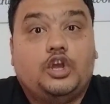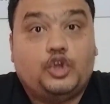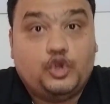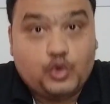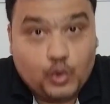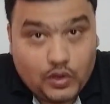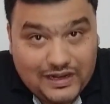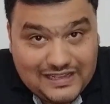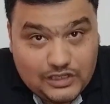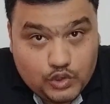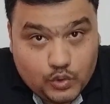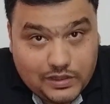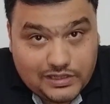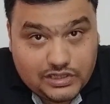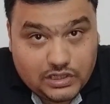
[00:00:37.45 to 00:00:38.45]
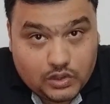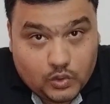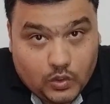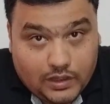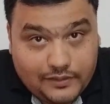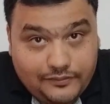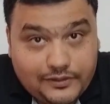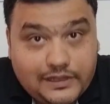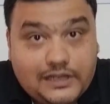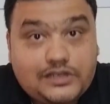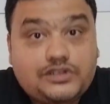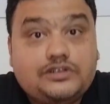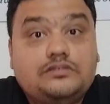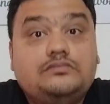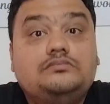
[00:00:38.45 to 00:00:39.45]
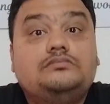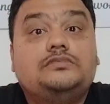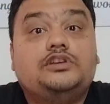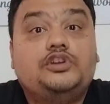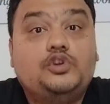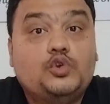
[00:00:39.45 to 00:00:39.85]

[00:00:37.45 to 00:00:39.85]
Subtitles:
Your educational qualification,